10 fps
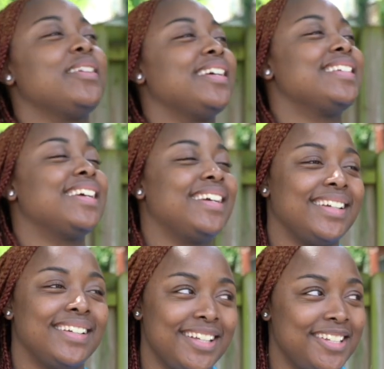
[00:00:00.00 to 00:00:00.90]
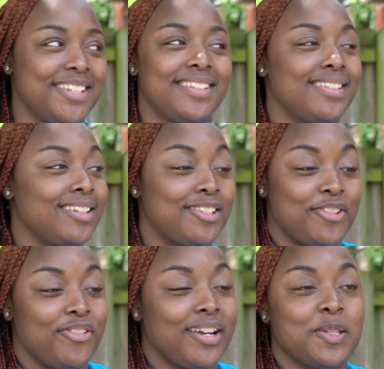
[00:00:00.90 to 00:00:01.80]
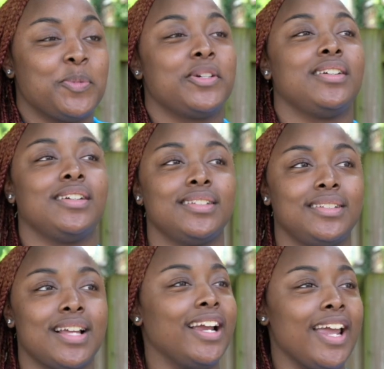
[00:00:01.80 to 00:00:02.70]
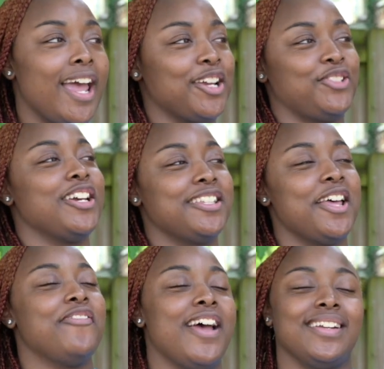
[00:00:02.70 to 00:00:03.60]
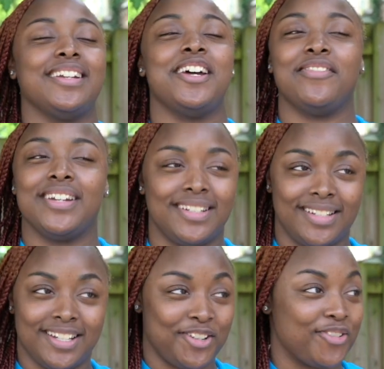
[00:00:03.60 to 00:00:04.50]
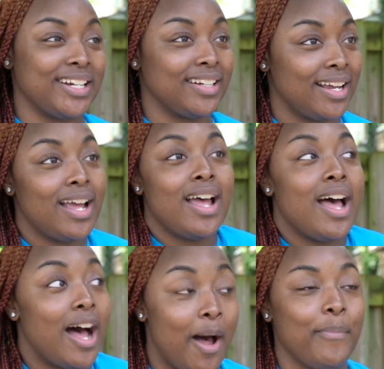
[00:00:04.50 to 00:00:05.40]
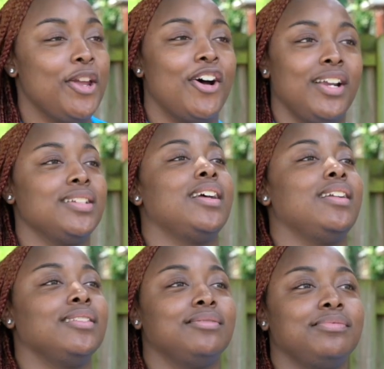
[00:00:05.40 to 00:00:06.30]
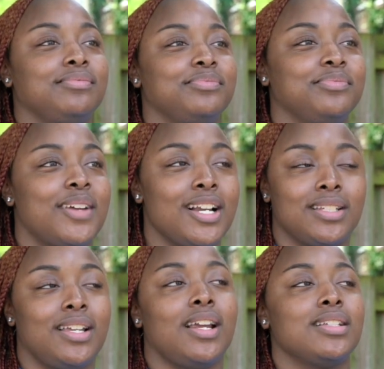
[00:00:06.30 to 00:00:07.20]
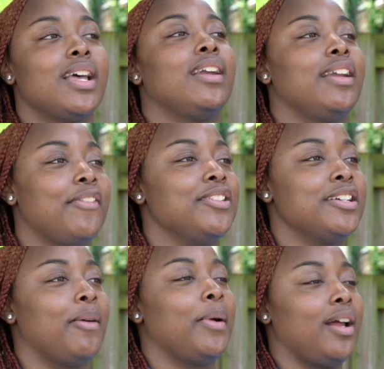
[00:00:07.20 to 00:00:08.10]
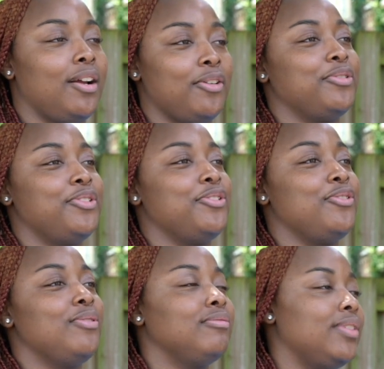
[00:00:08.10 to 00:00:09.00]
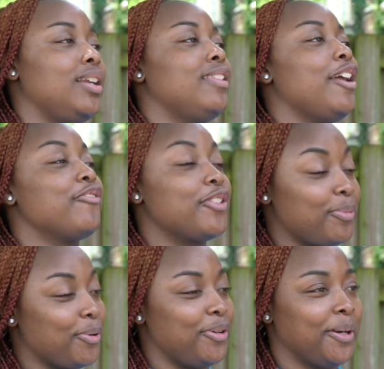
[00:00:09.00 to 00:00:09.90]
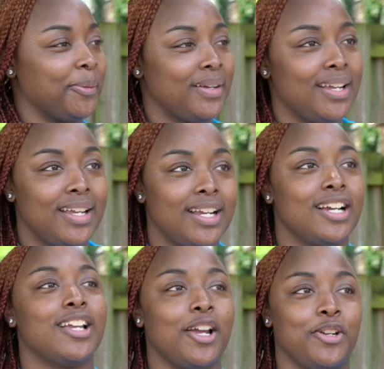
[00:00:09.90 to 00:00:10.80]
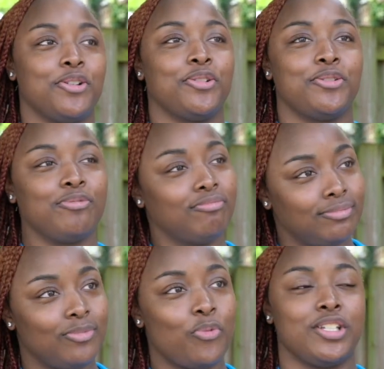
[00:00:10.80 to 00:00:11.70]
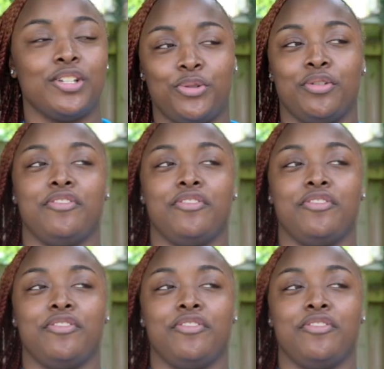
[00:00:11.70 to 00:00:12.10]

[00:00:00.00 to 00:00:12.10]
excited. It's a great experience. I can't stress that fact enough. It's just great. I'm beyond excited. I just get excited every time I gotta go do anything for the program because I know what's in store